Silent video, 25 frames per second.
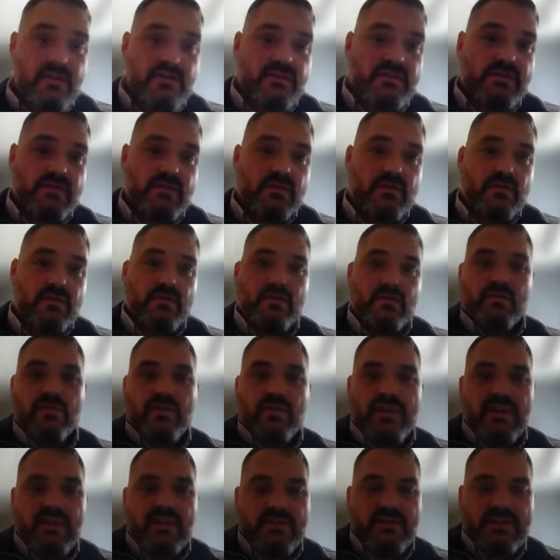So
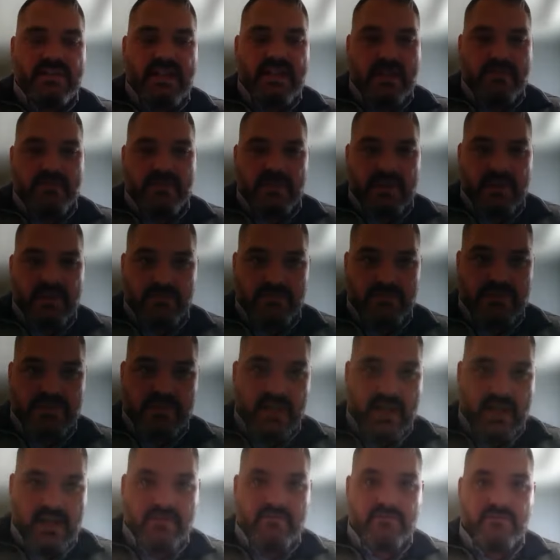when you're sampling a
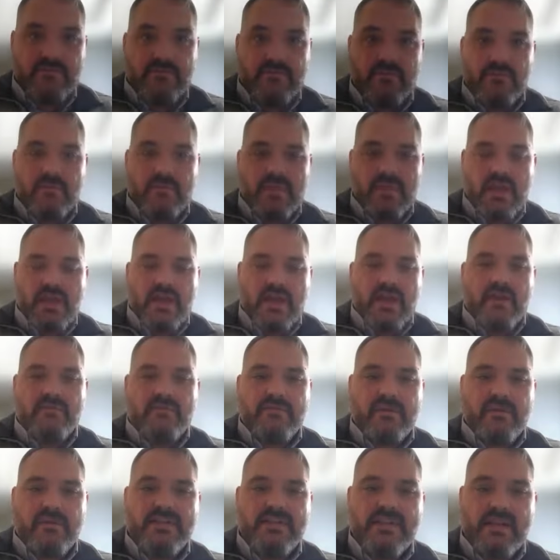plant,
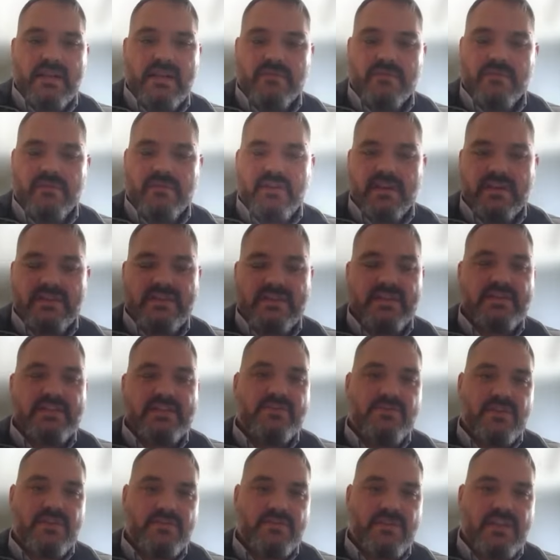for example, it's
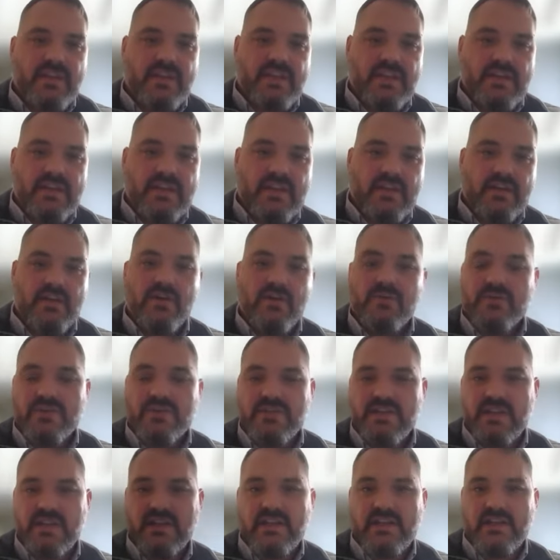extremely
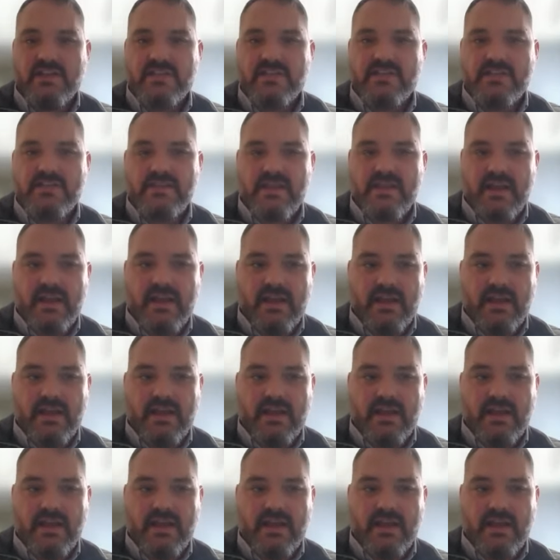inhomogeneous.